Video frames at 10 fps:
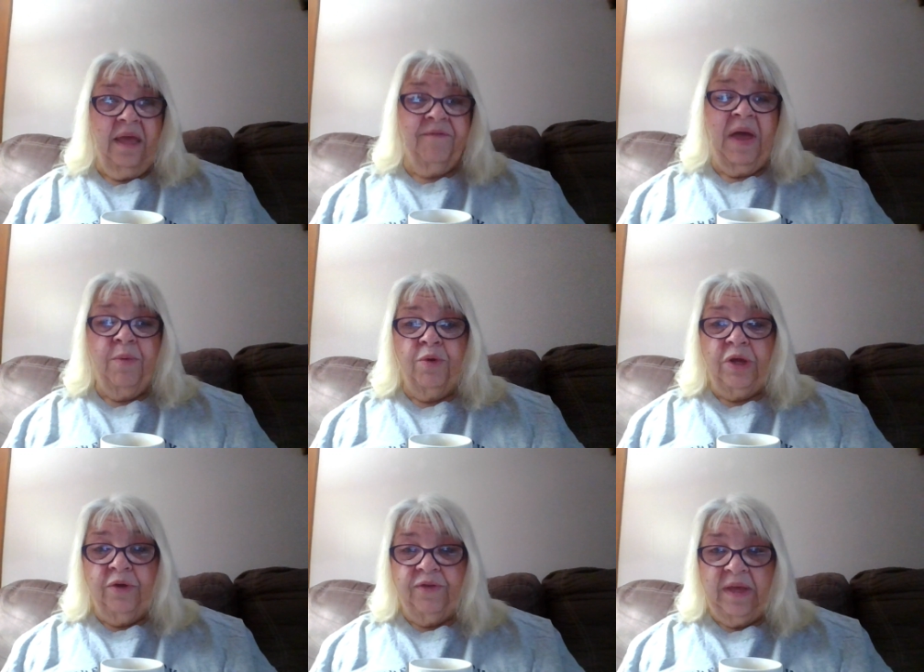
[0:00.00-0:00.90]
If I were
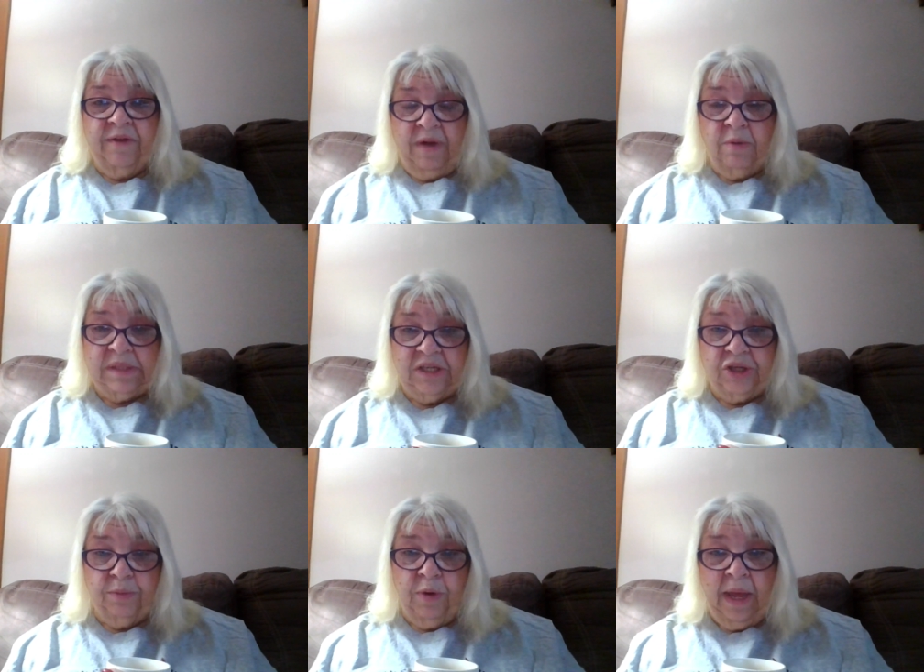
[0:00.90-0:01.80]
using it, if I was a
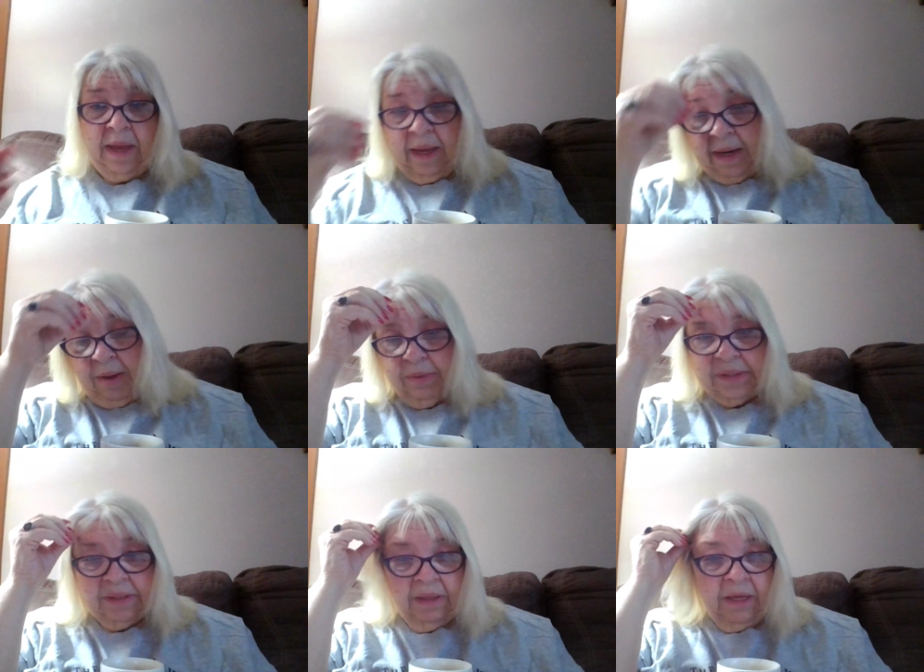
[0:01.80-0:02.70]
gym rat and I
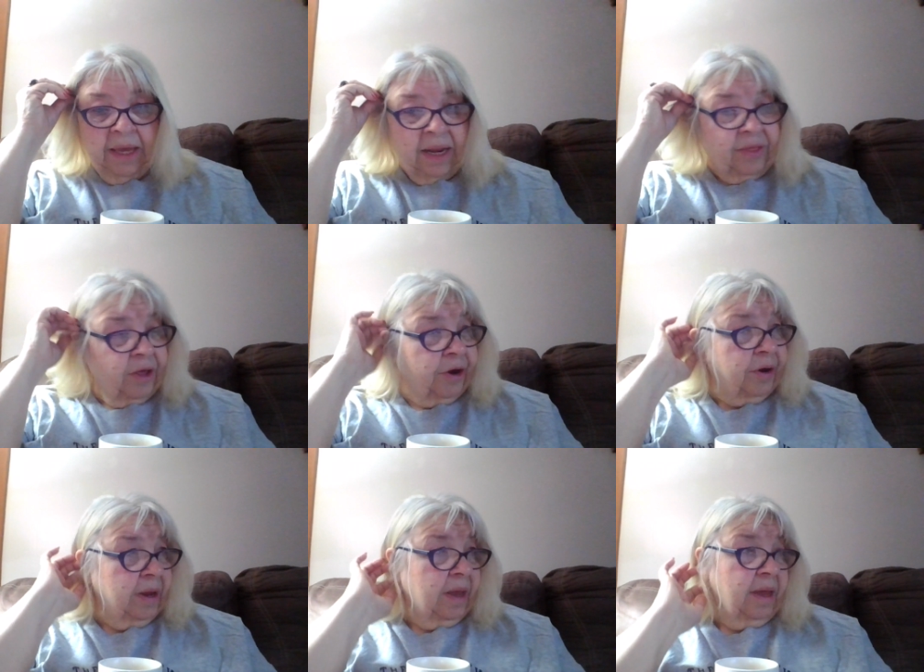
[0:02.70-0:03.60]
was getting there